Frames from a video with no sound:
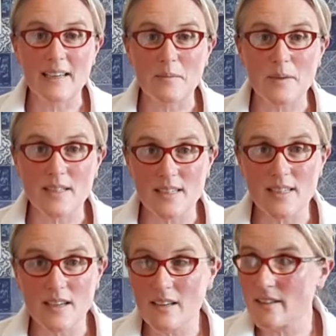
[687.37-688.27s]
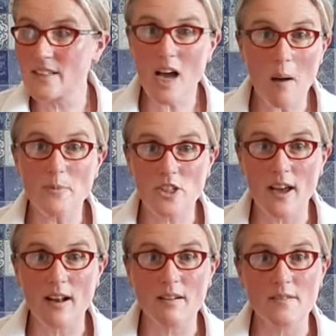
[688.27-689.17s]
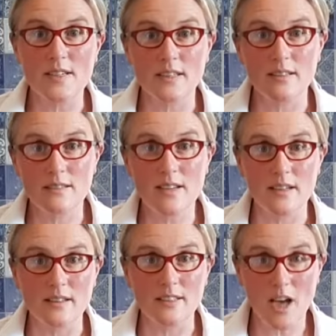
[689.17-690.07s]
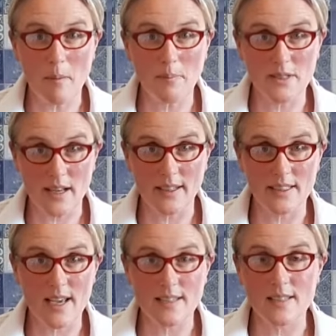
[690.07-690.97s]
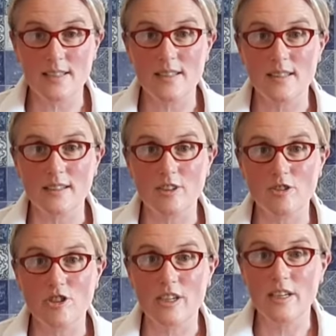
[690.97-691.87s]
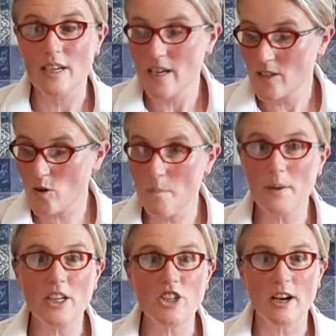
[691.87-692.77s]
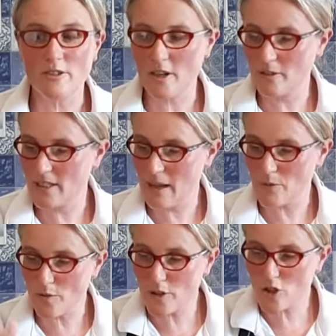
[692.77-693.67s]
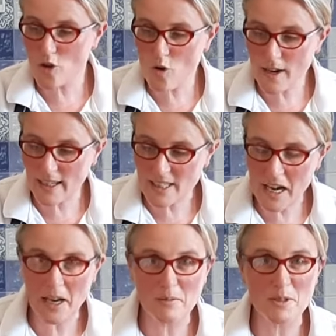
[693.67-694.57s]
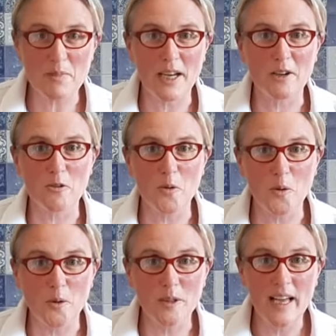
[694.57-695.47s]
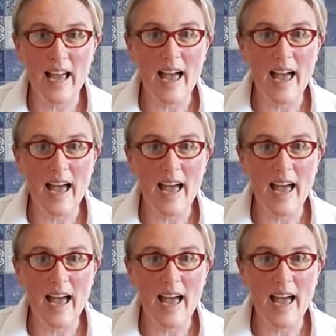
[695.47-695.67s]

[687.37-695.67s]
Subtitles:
it's in the top shelves in the top delicatessens in the country. So a big shout out to them. So if you don't get time to make your own,